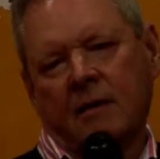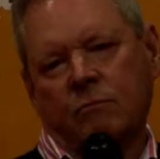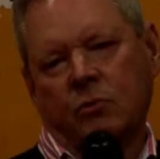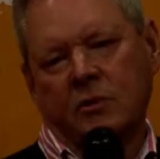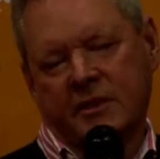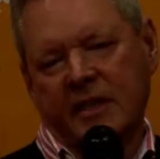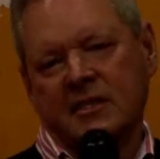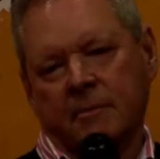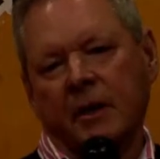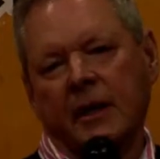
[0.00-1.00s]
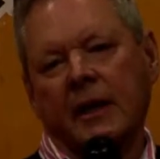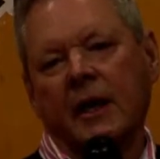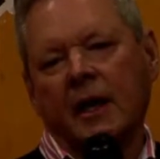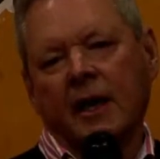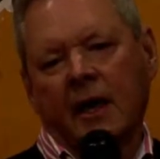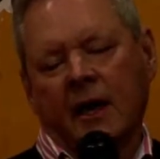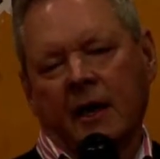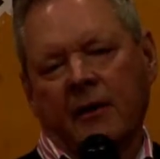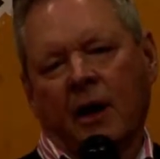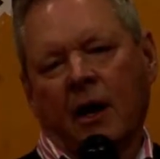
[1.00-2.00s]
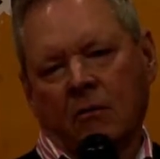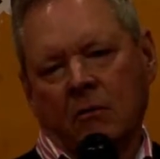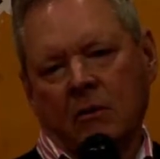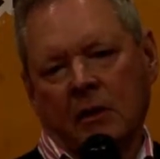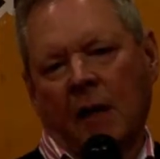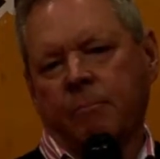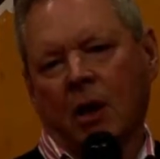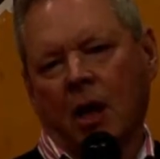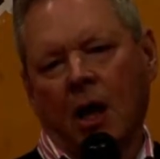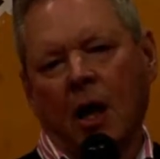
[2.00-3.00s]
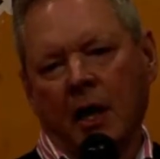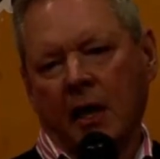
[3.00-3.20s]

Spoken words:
more sensibly. And I will apply,